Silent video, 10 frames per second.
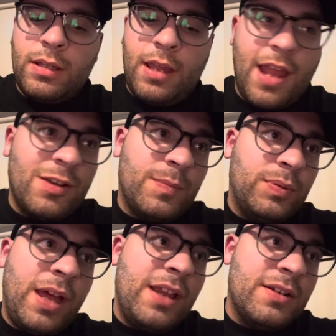and your
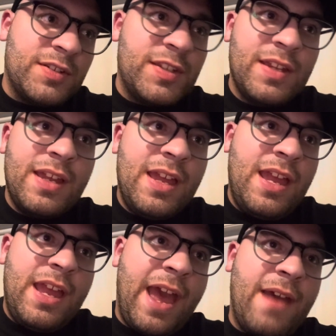players
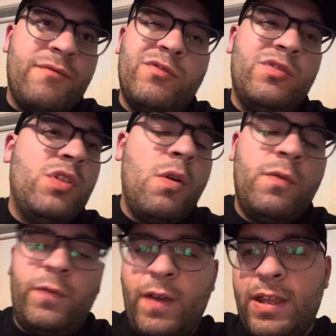have no
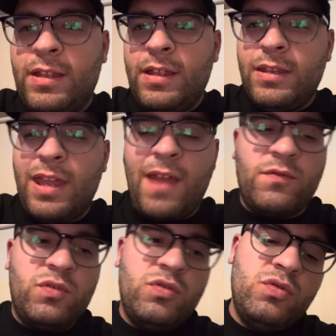fight, they have
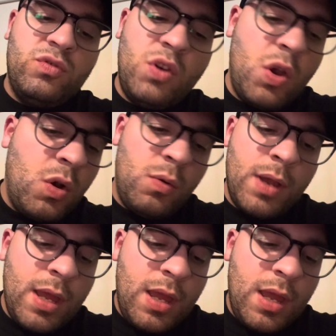no